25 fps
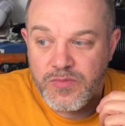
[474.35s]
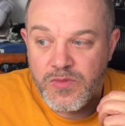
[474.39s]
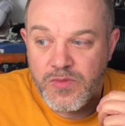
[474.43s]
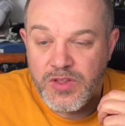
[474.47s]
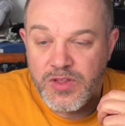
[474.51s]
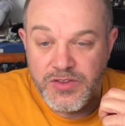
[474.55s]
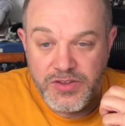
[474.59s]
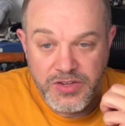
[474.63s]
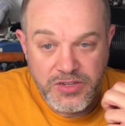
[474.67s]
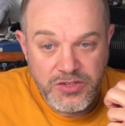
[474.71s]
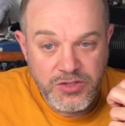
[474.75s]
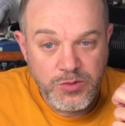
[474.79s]

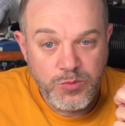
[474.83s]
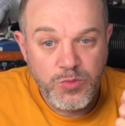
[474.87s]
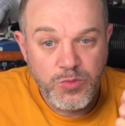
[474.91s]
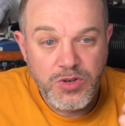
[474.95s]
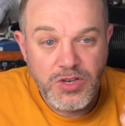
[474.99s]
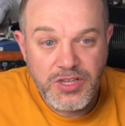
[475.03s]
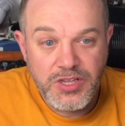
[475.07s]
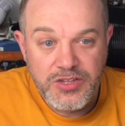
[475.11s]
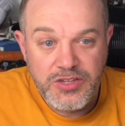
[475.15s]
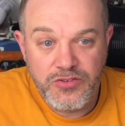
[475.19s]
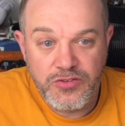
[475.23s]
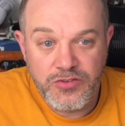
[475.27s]
a decent
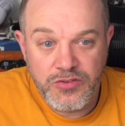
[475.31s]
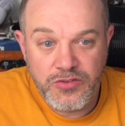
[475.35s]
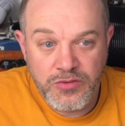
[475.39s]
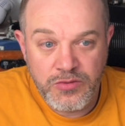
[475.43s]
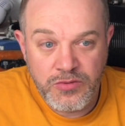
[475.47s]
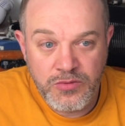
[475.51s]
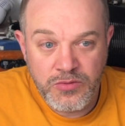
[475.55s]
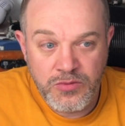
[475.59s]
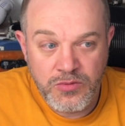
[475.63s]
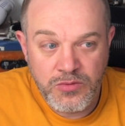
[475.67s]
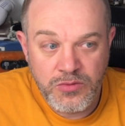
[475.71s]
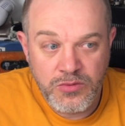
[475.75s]
release
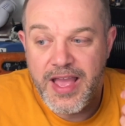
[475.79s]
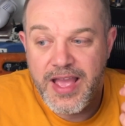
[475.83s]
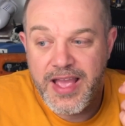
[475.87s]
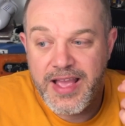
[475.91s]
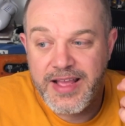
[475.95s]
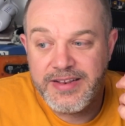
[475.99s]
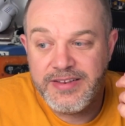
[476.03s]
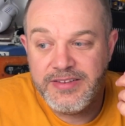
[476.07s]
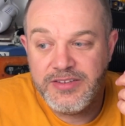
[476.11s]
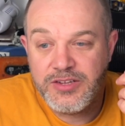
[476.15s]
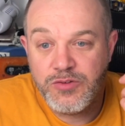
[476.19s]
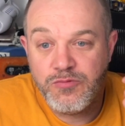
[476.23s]

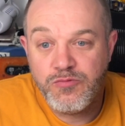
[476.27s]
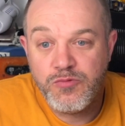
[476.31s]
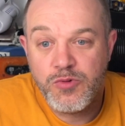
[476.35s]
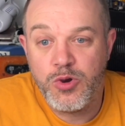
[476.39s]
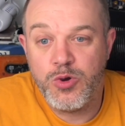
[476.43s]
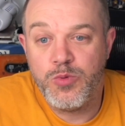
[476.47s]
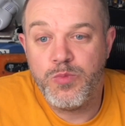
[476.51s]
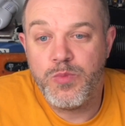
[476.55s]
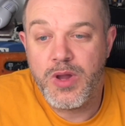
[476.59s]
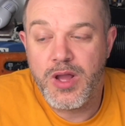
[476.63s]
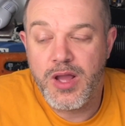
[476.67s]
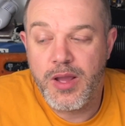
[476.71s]
and a
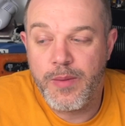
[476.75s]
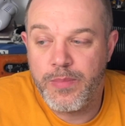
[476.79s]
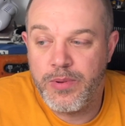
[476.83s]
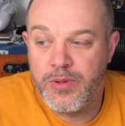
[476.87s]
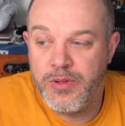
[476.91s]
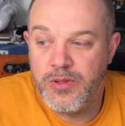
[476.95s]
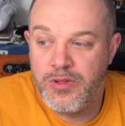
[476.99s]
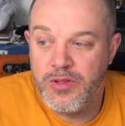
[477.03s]
roadmap,